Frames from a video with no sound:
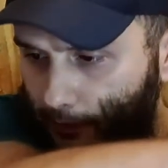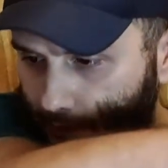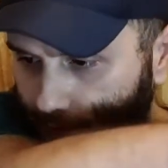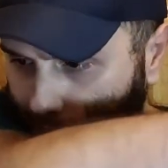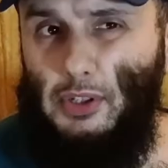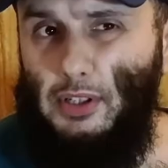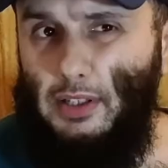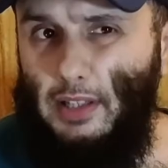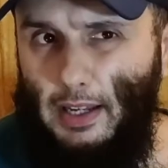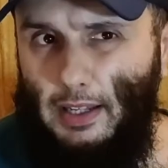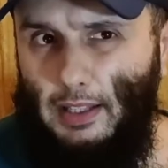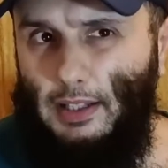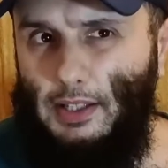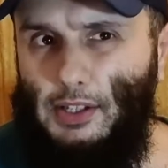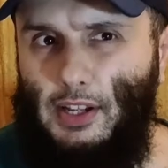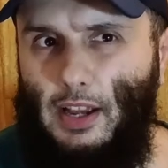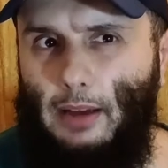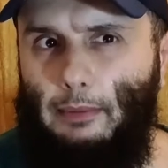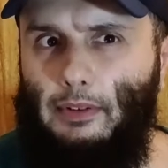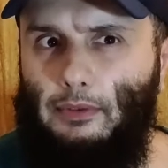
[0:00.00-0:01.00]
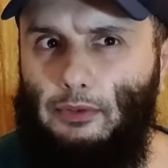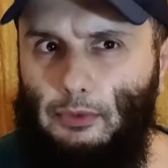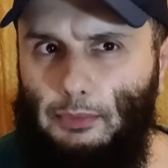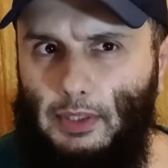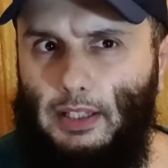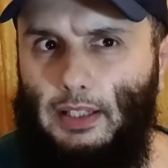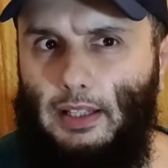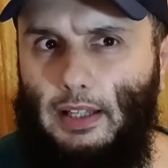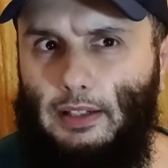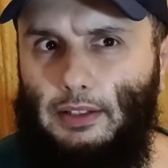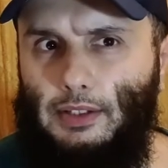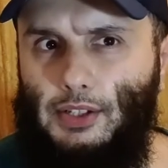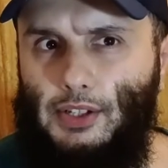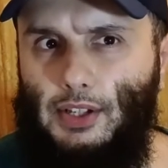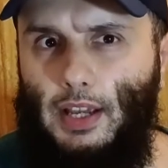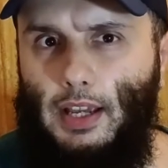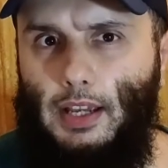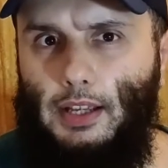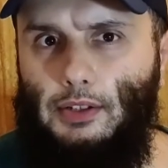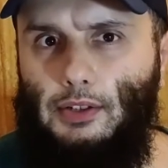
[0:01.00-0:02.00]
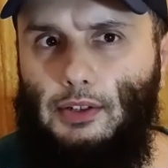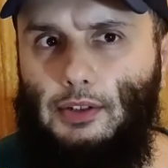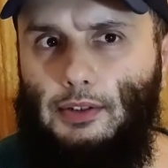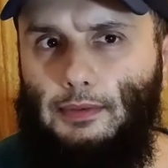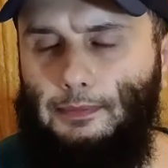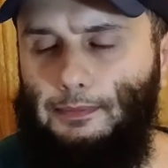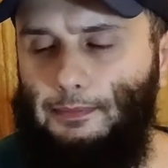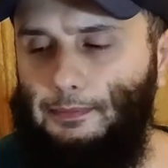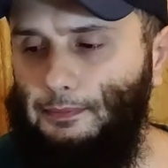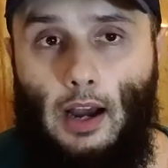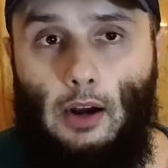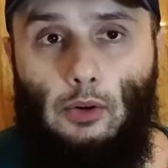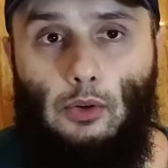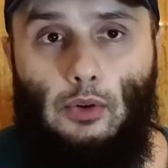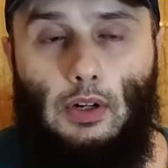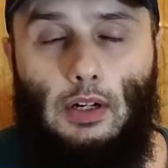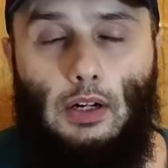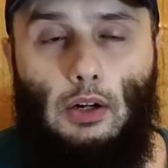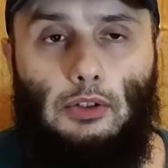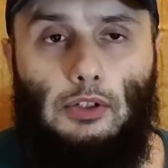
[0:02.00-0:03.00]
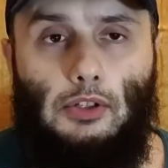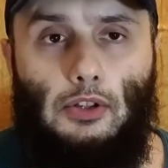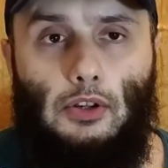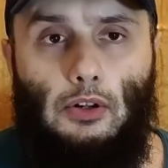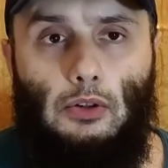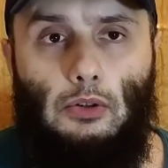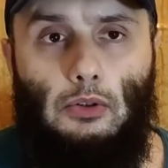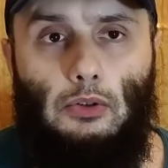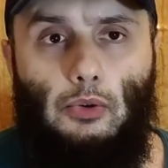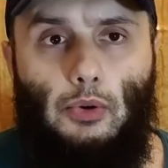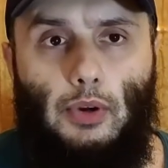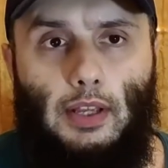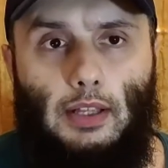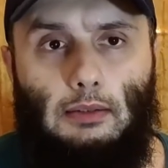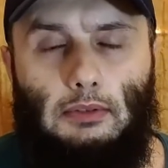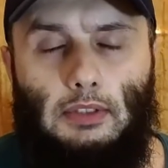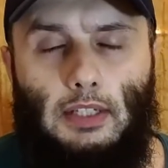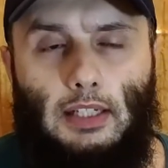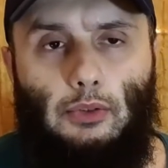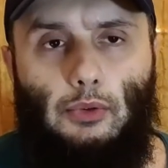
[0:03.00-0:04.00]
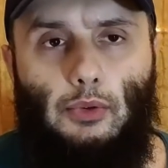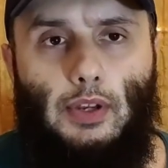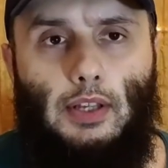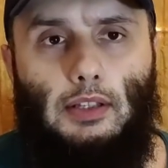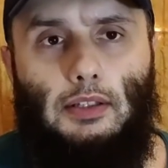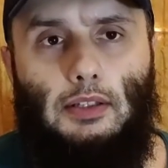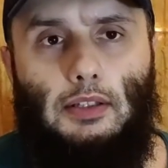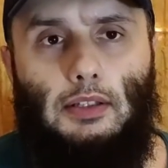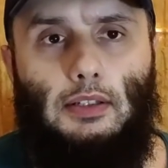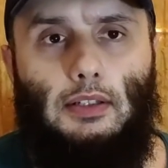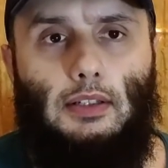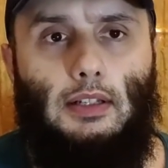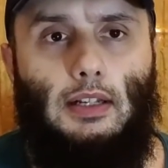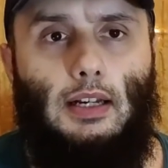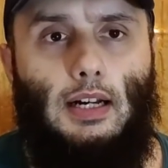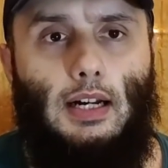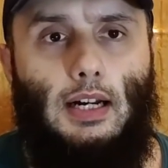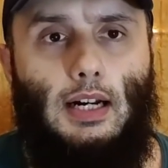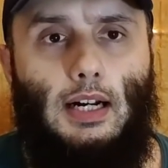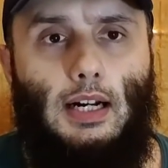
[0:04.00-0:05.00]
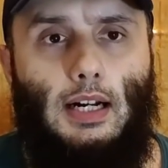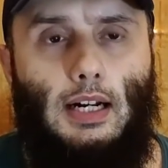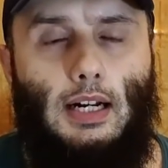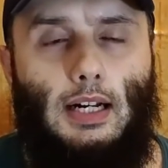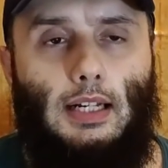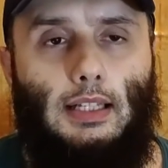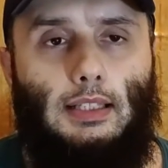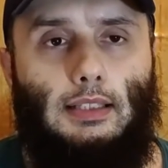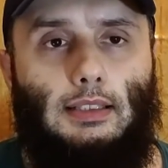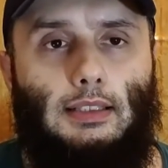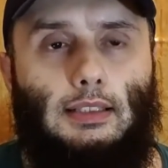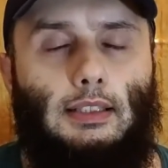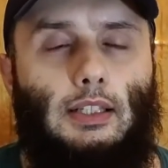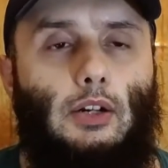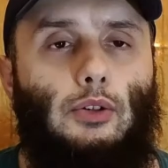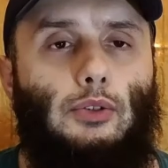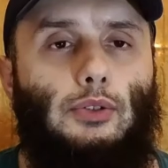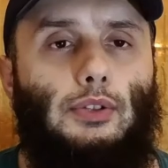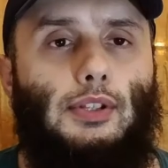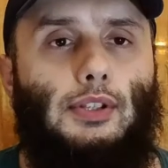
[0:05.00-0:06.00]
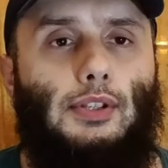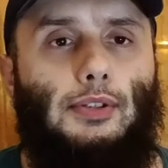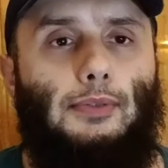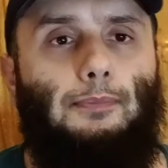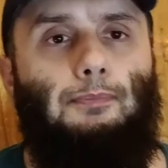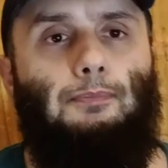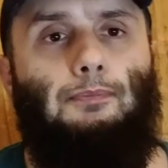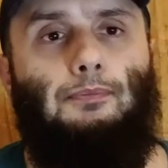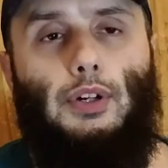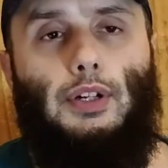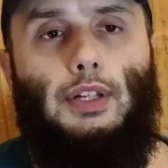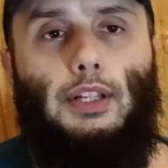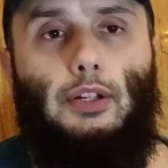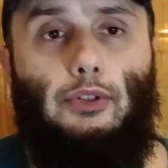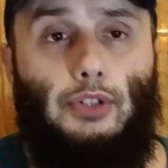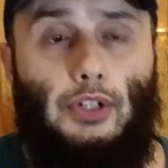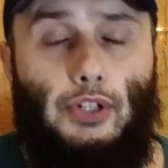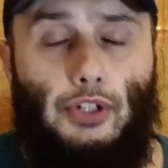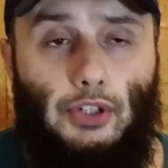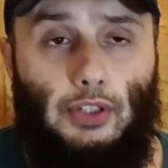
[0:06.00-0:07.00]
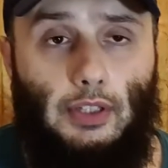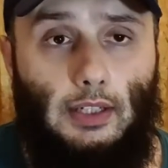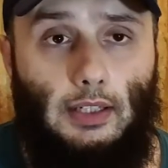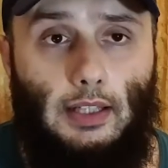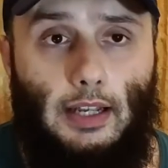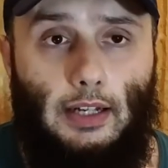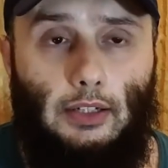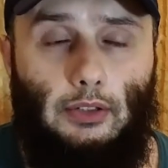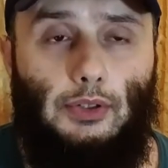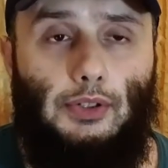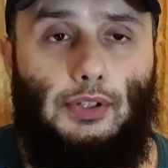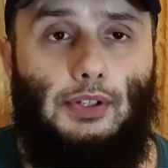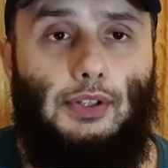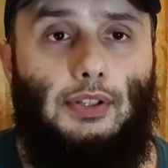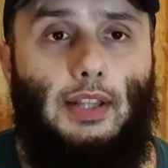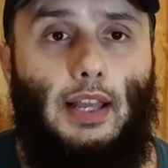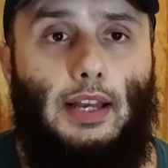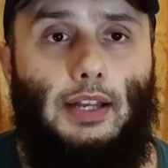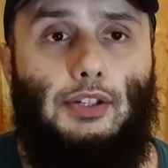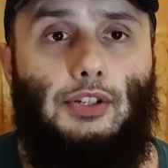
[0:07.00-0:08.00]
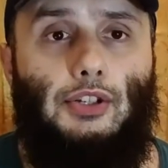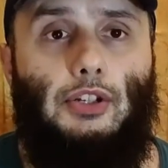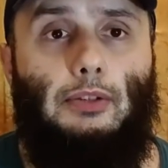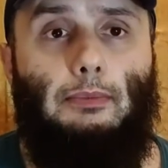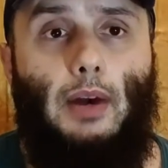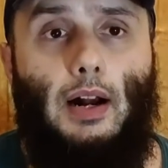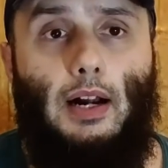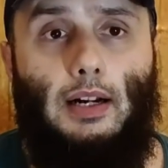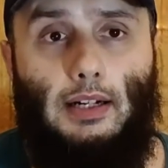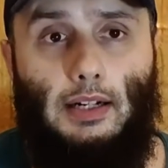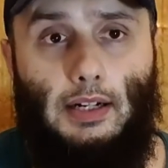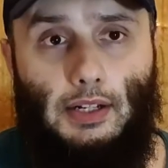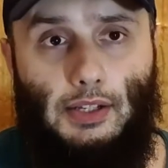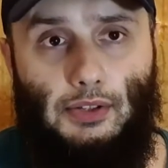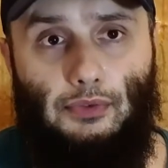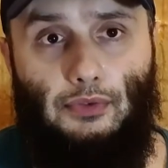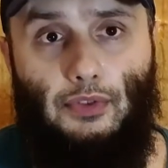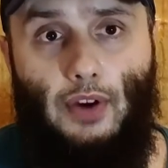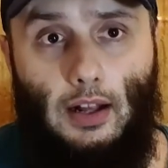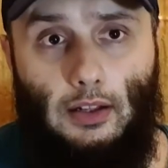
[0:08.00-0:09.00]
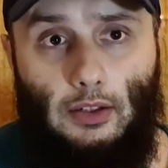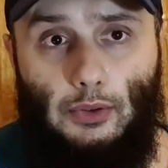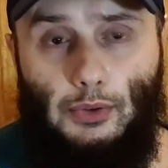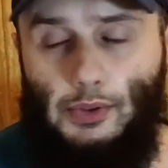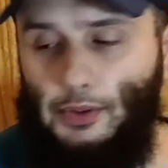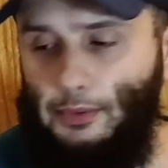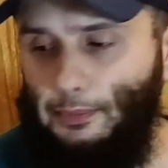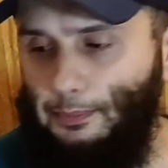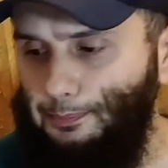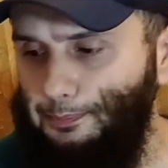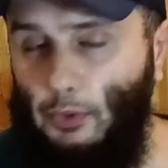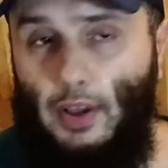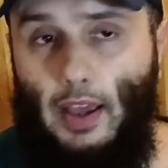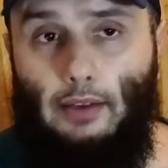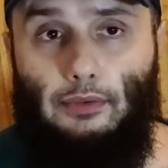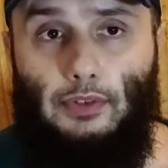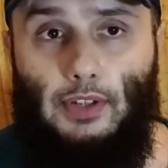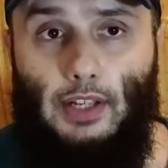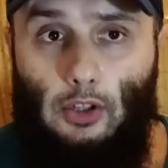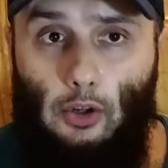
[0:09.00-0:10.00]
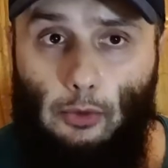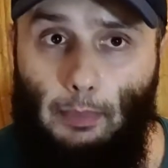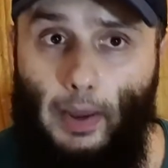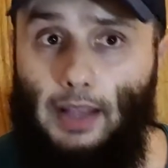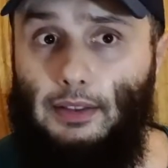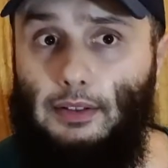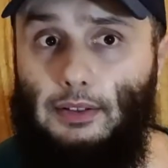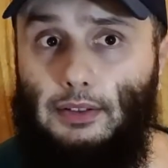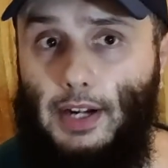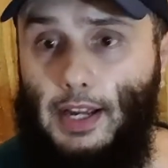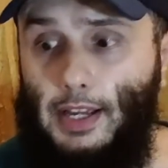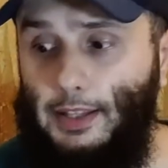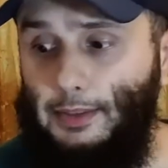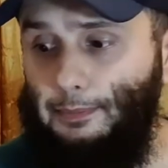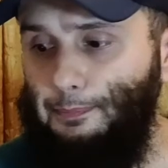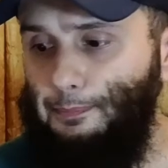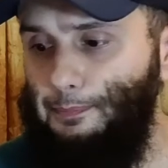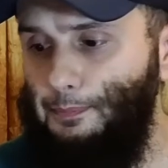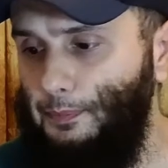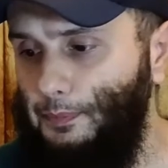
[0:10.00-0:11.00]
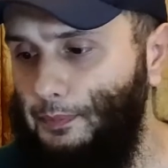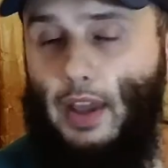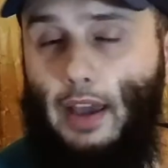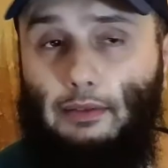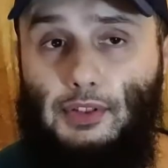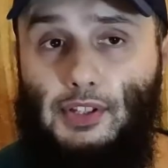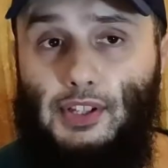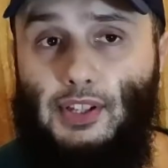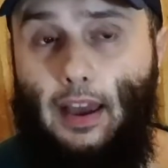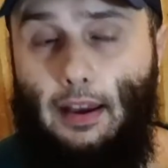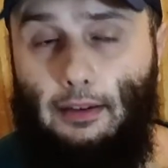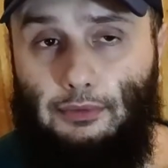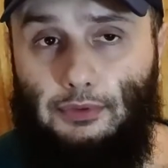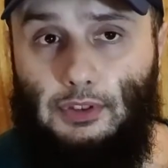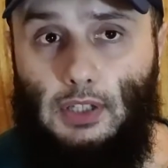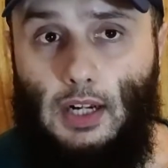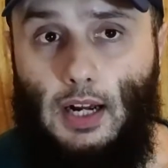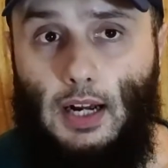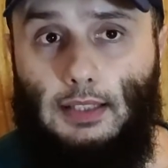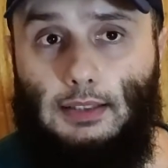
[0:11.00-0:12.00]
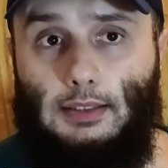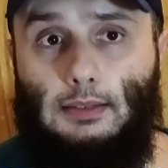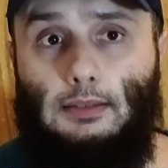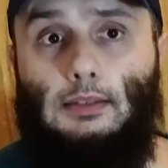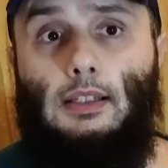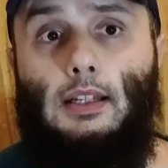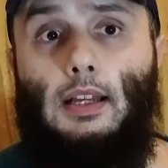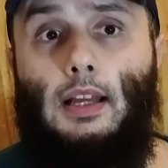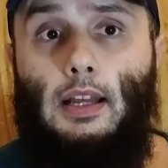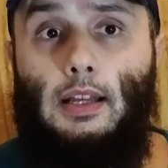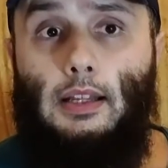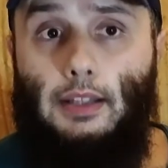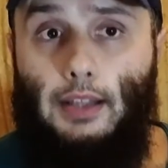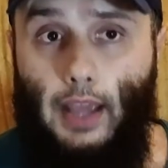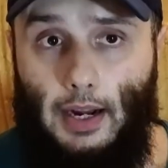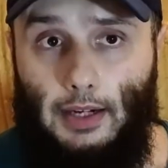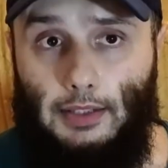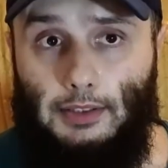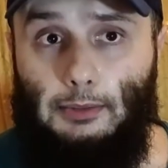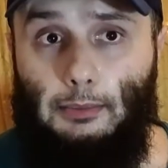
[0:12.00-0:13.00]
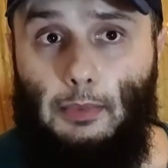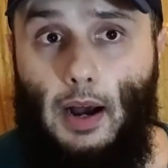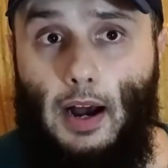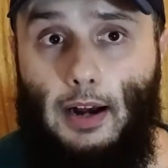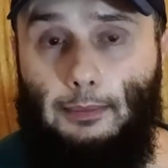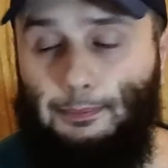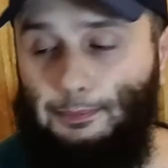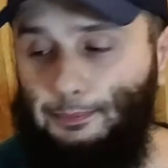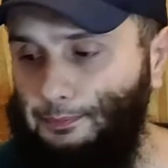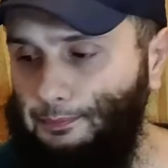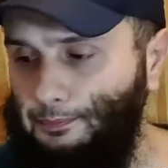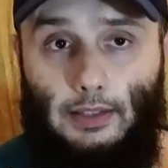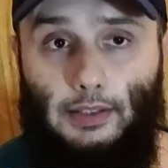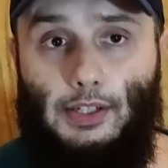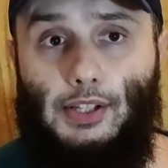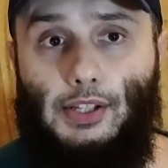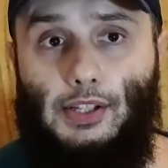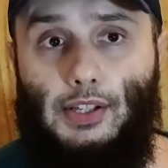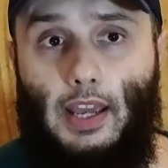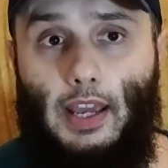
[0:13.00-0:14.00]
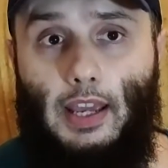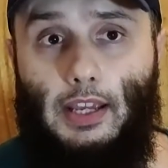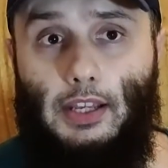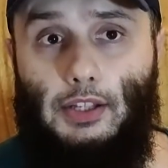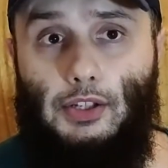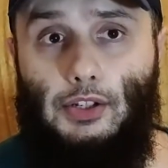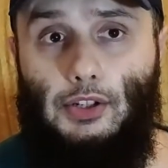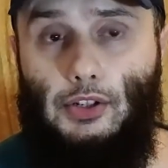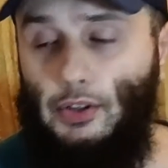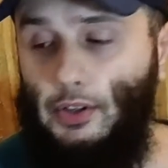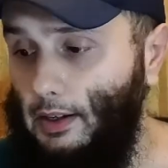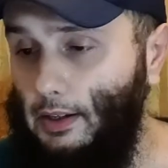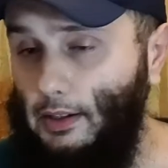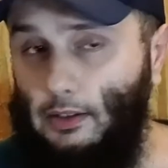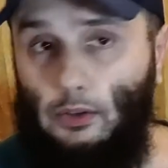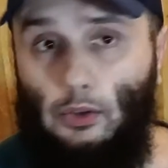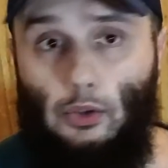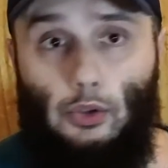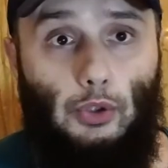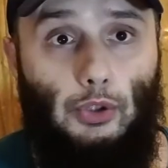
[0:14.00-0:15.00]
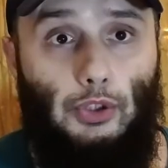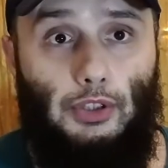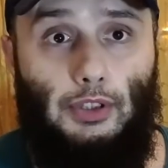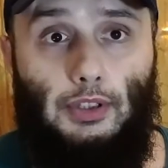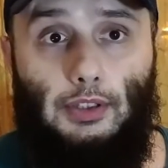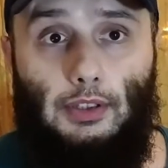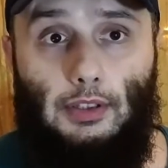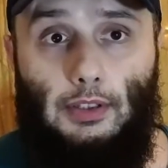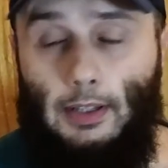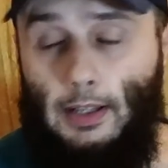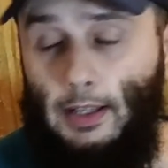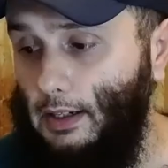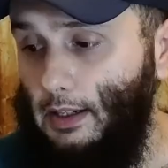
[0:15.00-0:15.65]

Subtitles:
Most likely it's coming from the clear sage. Now, also real quick, the notes for the original Eros Najim are as follows. We have yellow mandarin, we have saffron, cardamom, clary sage, oud,